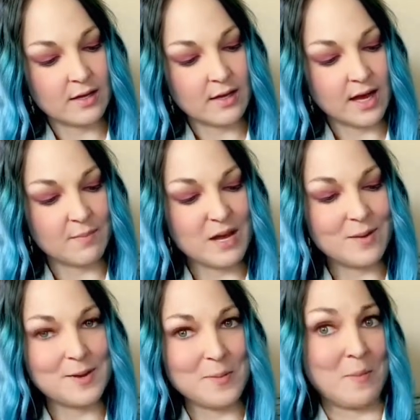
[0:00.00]
And
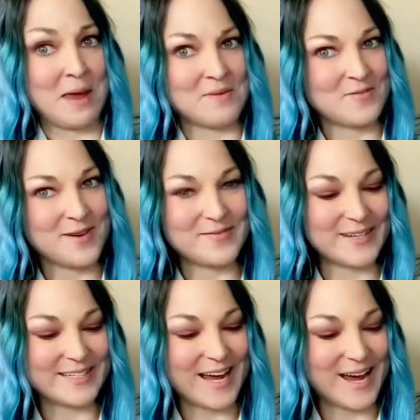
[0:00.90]
maybe one
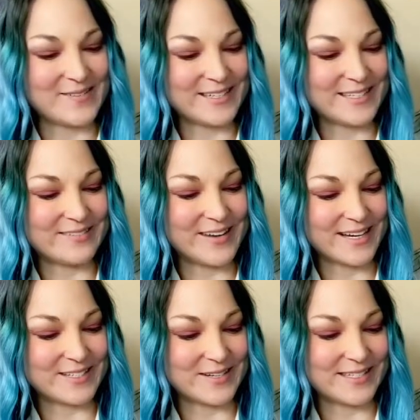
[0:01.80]
more time just to be
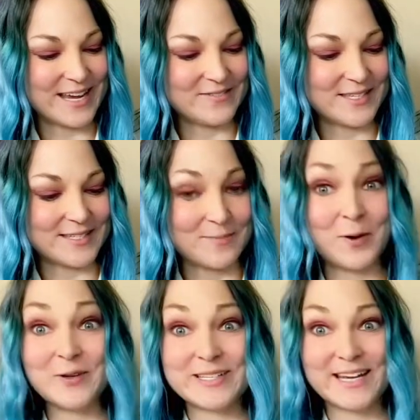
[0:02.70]
extra safe since I'm
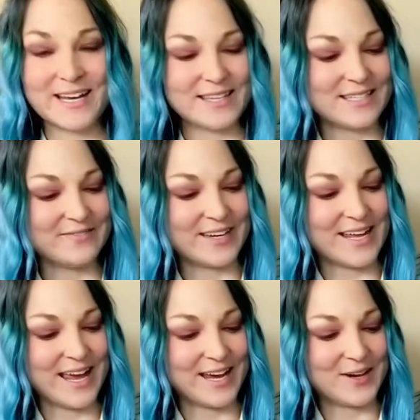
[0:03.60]
holding it at this
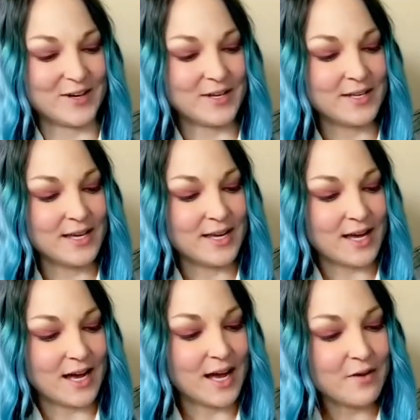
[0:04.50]
funny angle.
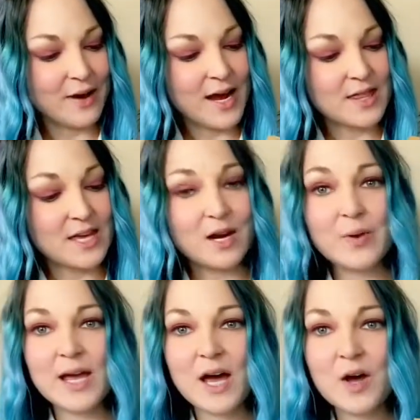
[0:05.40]
All right, there
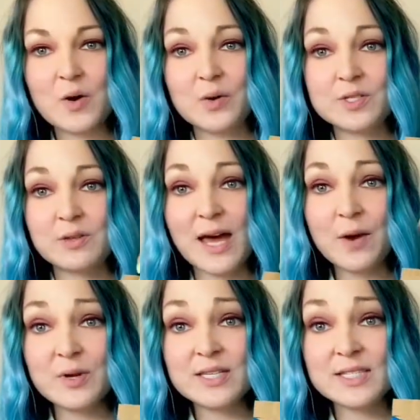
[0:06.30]
we go. So that
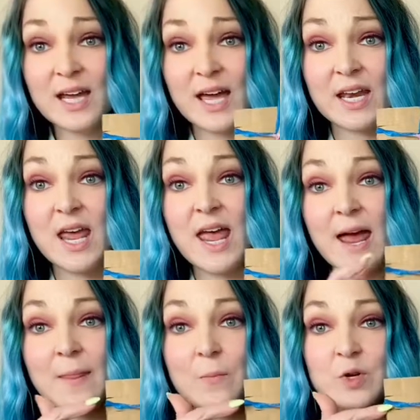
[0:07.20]
one's done.
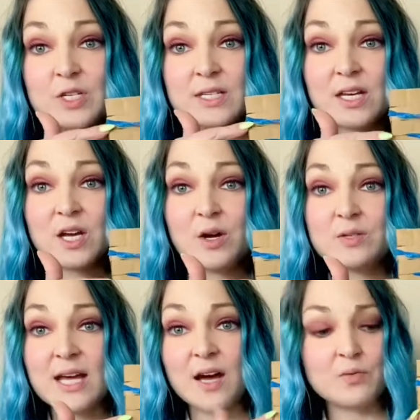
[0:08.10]
And then we're just gonna go
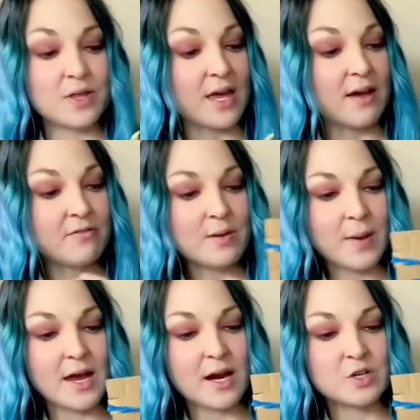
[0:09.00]
down with every
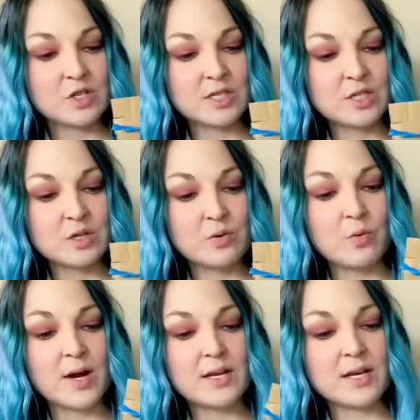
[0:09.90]
pair, just do
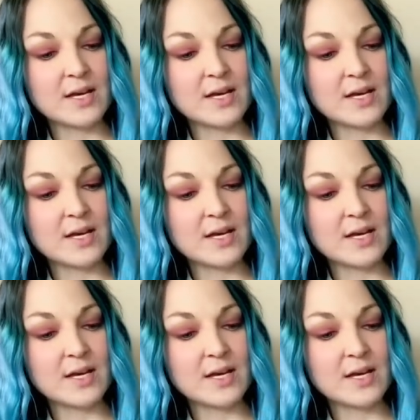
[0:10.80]
one